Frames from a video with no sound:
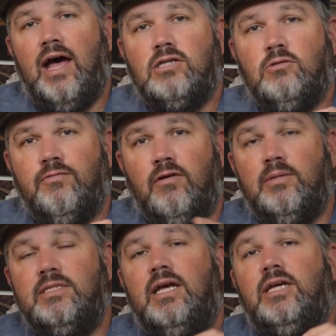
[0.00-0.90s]
actual
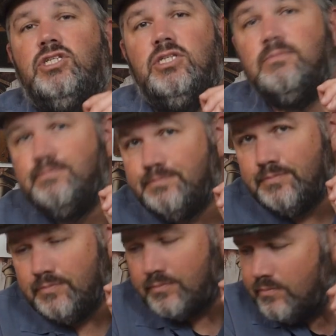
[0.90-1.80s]
fermentation.
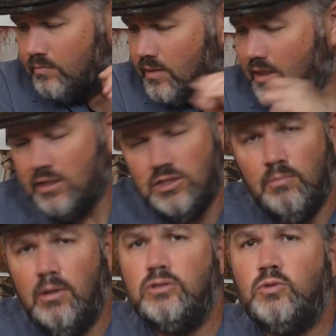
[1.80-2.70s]
So
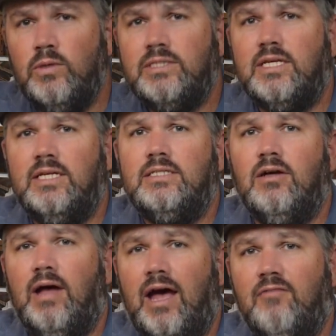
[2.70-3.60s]
most whiskeys
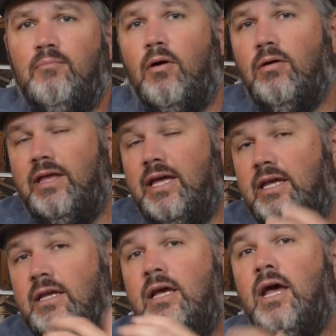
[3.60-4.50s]
have barley in
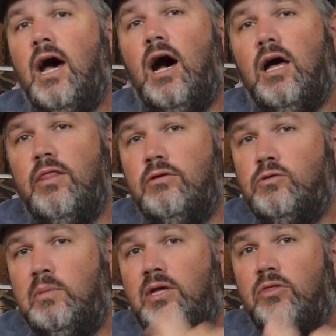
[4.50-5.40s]
it. Those
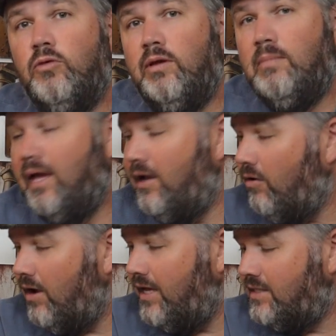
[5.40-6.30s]
would be your 3 main
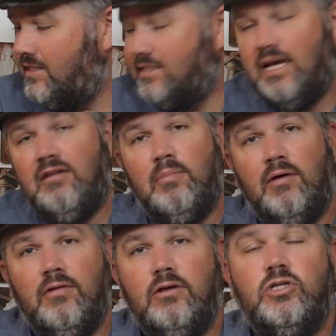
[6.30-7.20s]
grains inside of
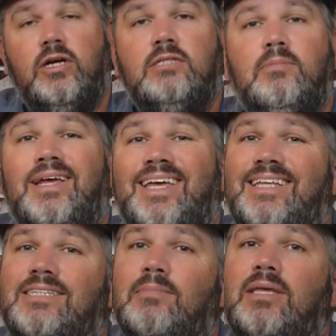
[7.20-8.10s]
Buffalo Trace. But
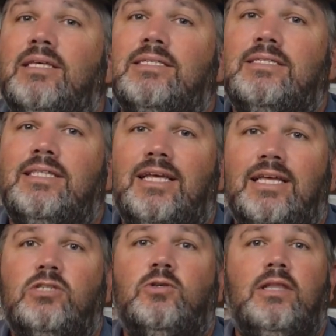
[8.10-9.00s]
again, to me, this is the
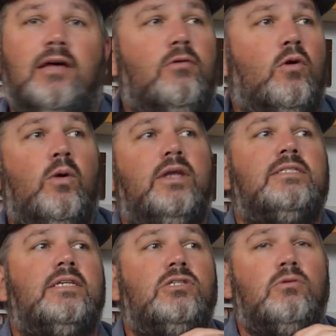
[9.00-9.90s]
entry-level
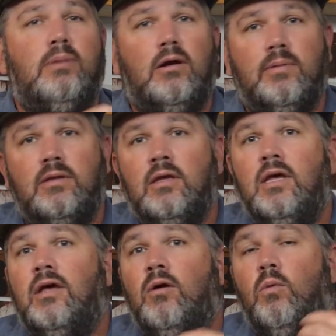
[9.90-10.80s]
quintessential bourbon.
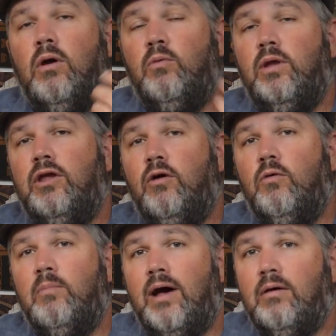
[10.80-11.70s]
What do we
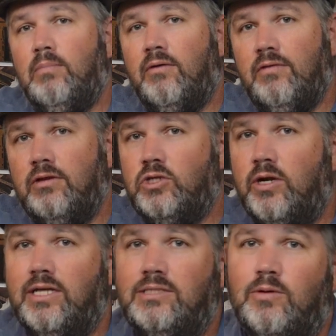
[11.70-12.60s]
know about Buffalo
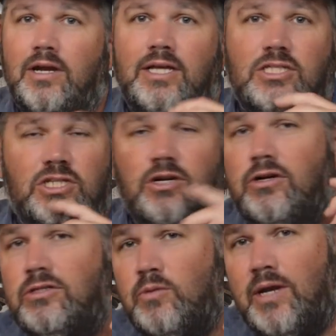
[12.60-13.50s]
Trace? We're going to get
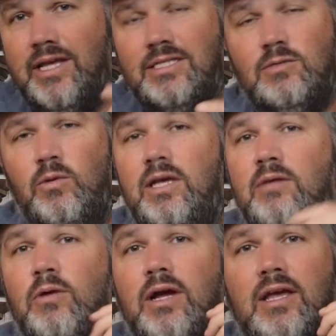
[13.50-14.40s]
sugars, we're going to get
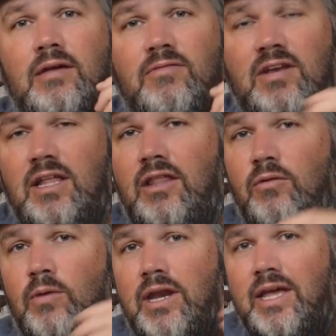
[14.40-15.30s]
sweet, we're going to get
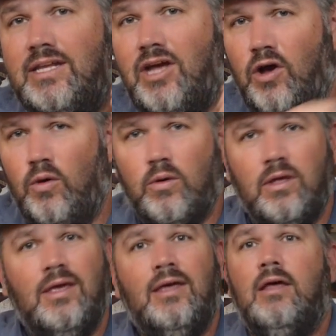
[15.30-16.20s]
vanilla, we're going to get oak,
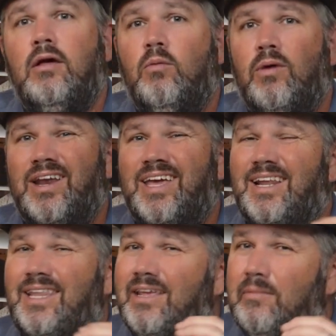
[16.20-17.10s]
we're going to get
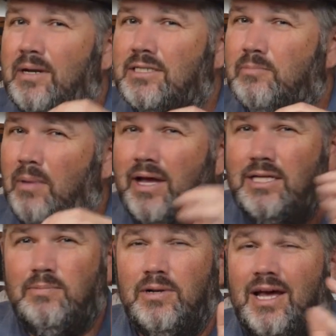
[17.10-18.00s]
a little bit of
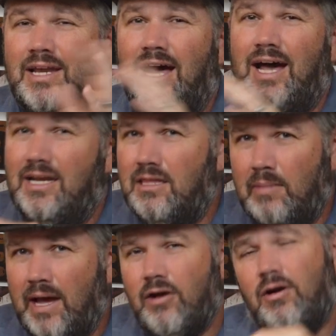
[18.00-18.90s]
spice, but kind of hiding in the
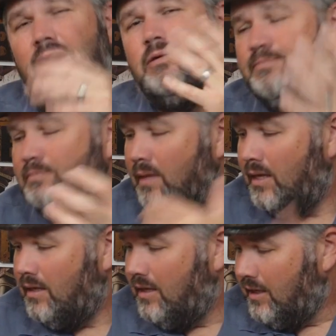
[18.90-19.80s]
background.
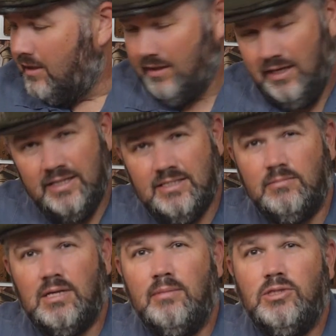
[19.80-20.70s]
And
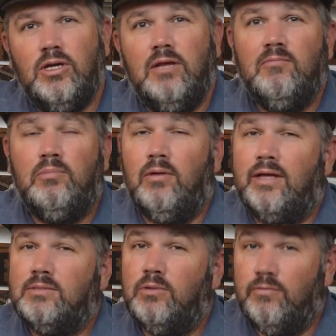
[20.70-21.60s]
sometimes you can even pull
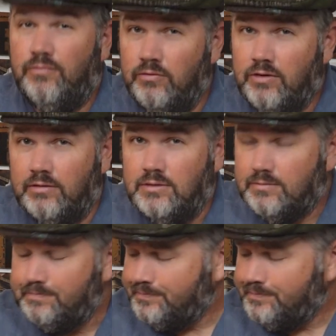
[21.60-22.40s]
out some good fruit notes.